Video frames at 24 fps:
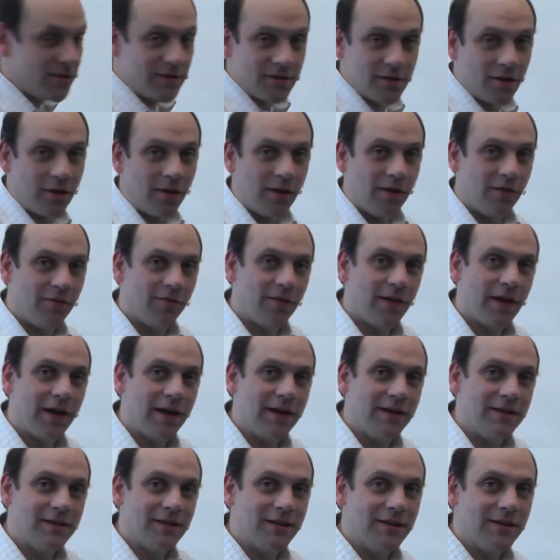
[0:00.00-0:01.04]
solid
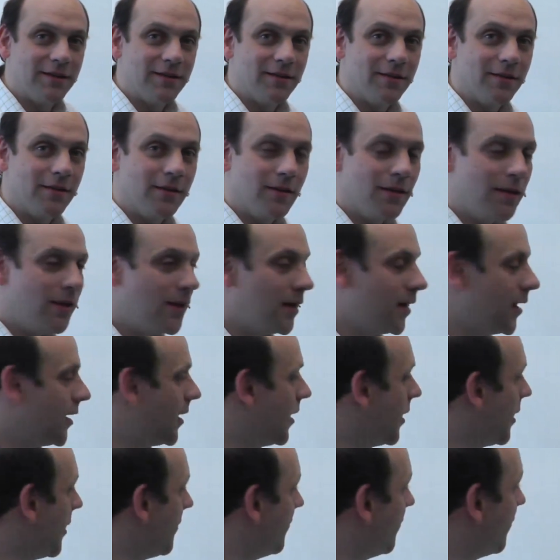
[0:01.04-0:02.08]
phases
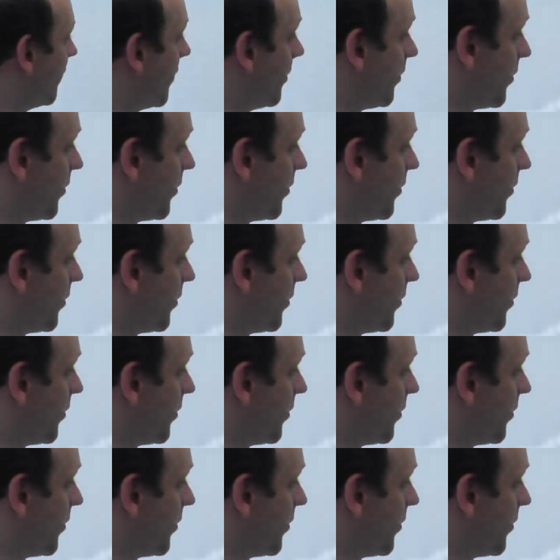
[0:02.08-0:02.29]
um, for